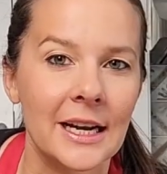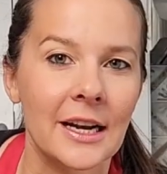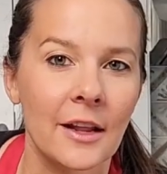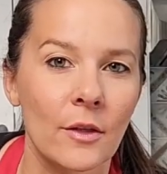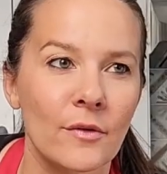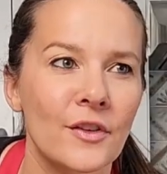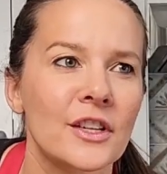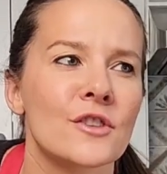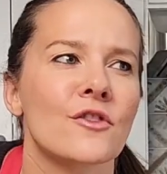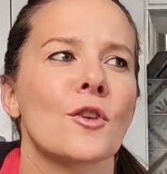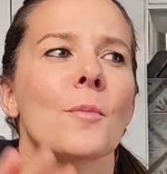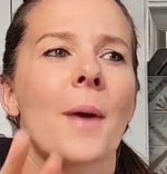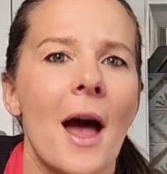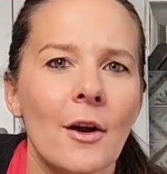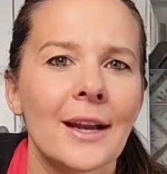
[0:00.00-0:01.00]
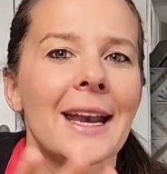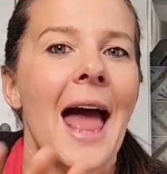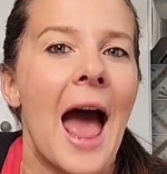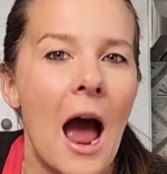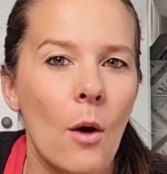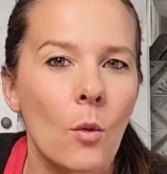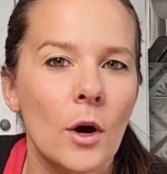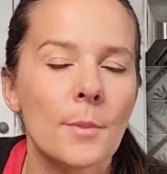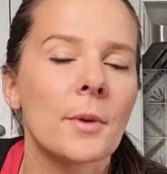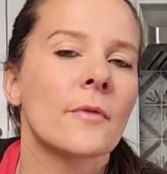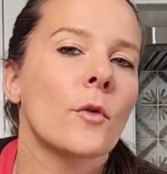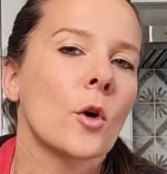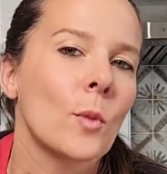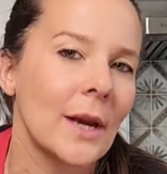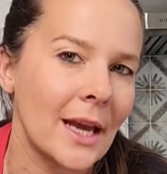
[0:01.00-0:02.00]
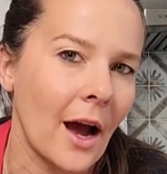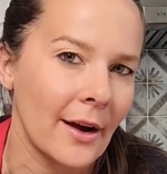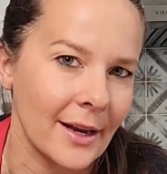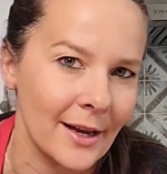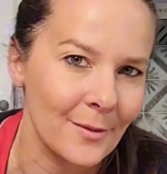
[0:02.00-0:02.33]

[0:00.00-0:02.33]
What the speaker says: it in the fridge for about an hour before we cut it.